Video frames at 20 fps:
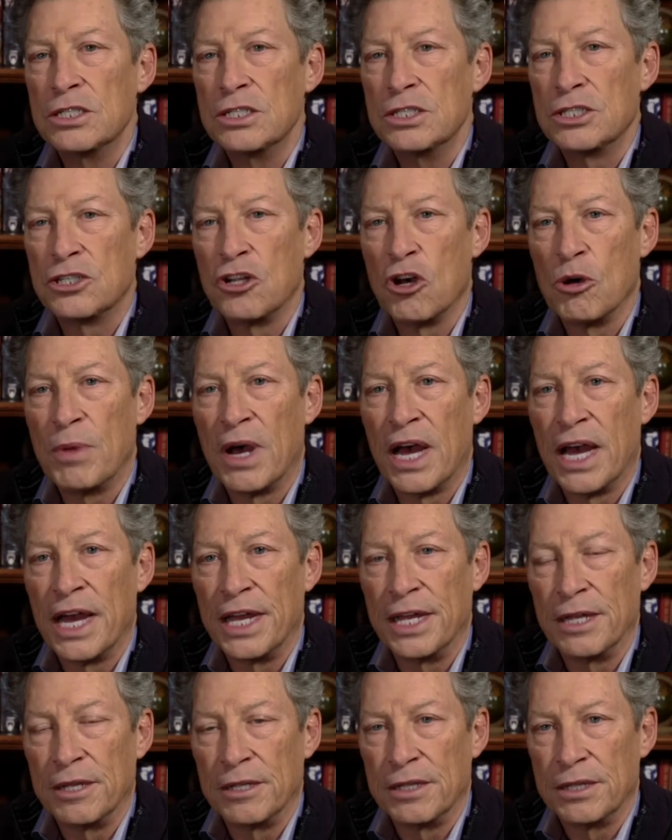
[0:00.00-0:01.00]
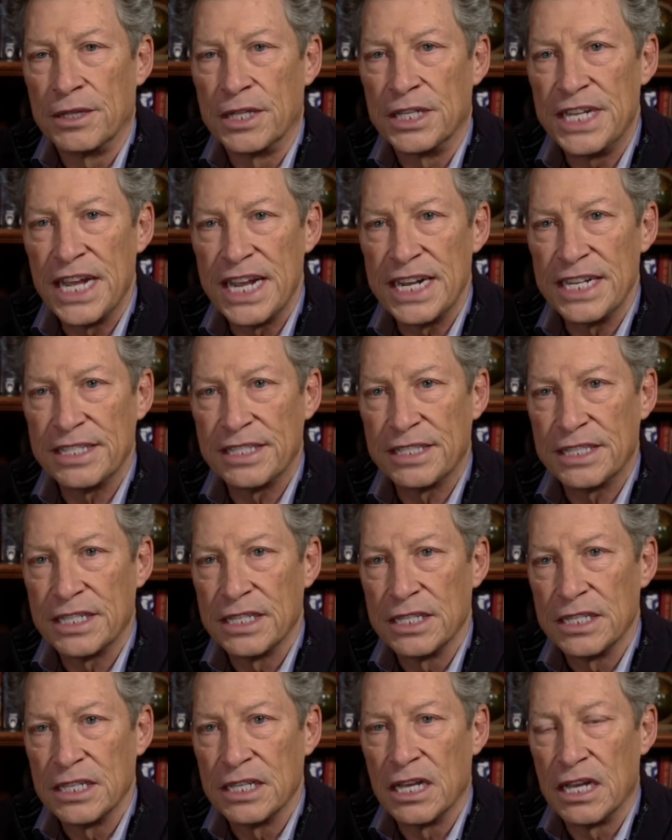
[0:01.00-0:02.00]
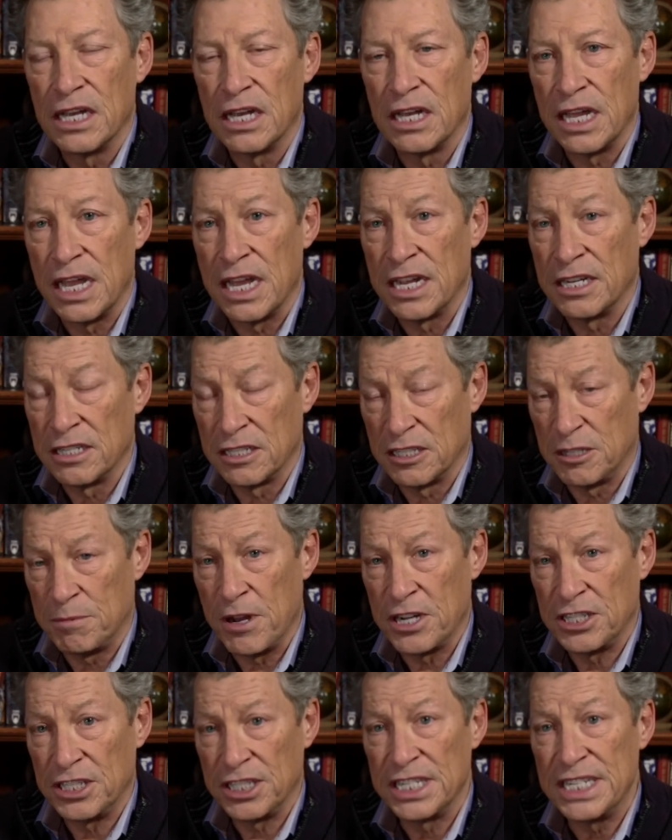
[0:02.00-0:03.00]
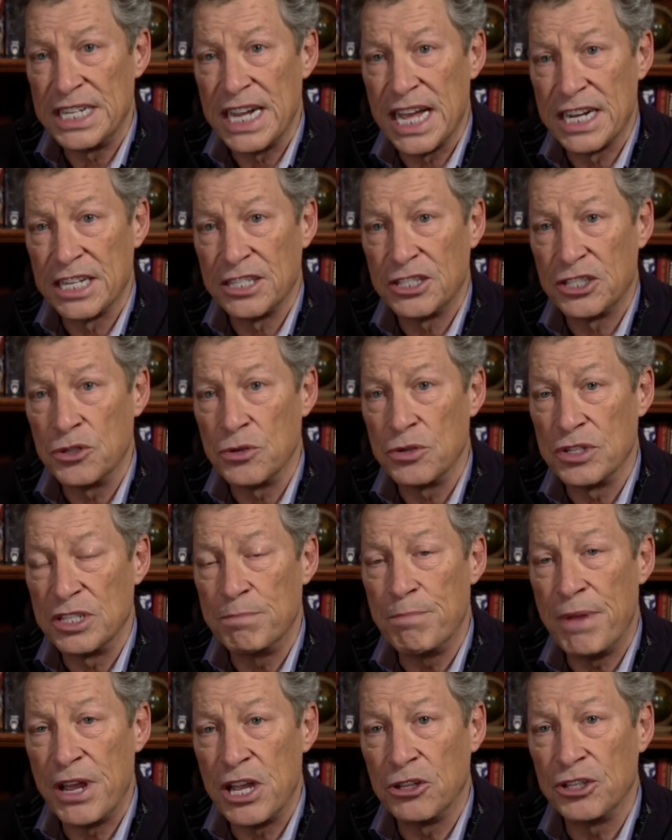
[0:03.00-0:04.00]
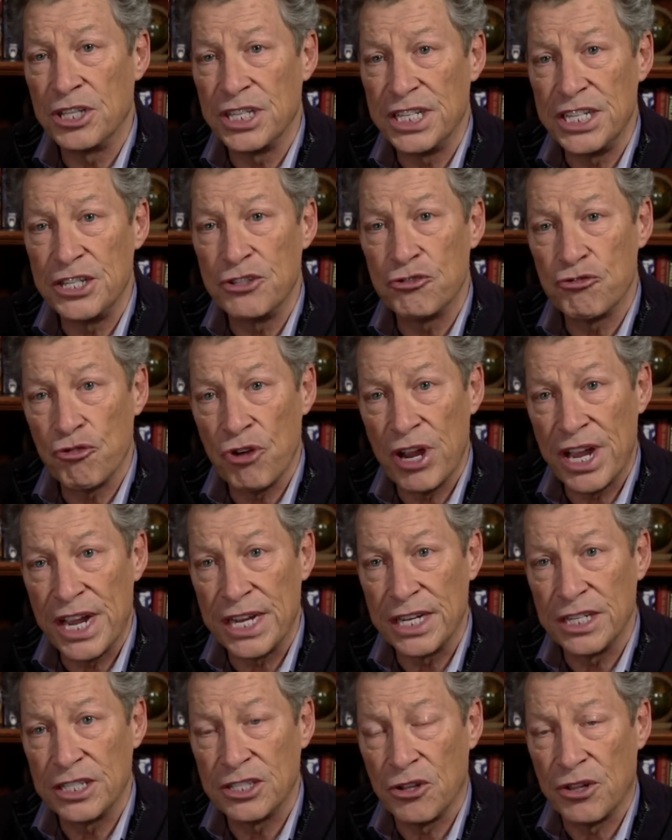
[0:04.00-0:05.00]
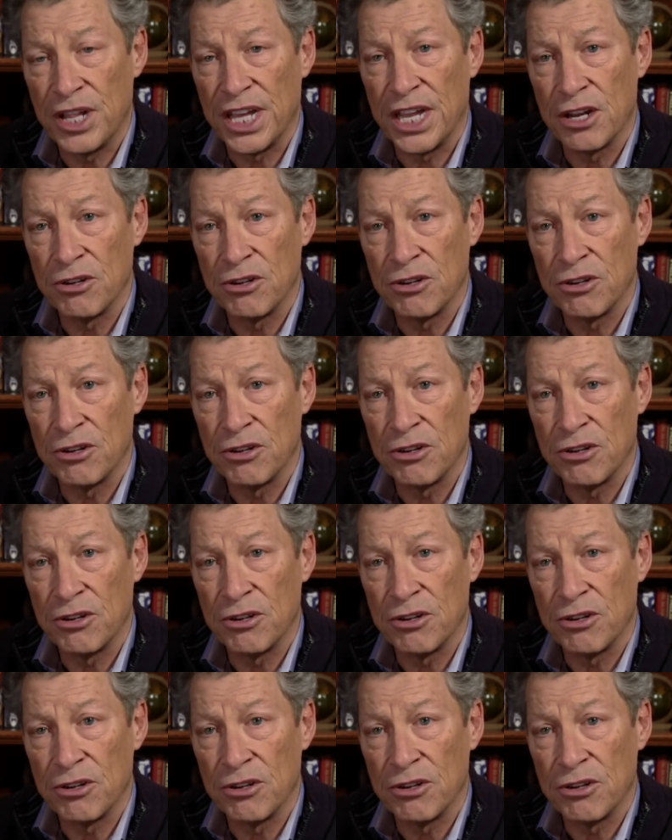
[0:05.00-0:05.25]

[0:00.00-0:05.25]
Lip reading: So by the dentist, and especially a dentist who is Bale-Deneen trained, so they